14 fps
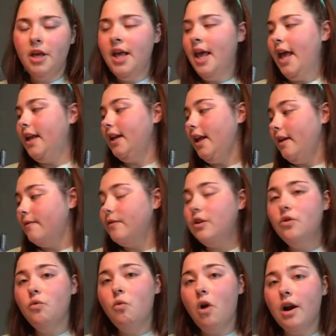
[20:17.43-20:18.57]
And if you
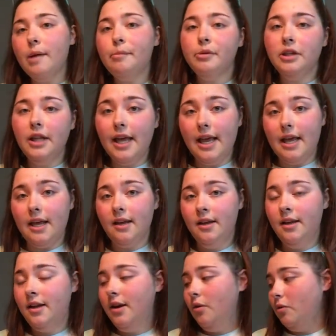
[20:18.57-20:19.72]
want to play,
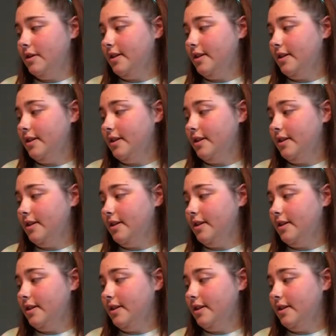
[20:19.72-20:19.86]
once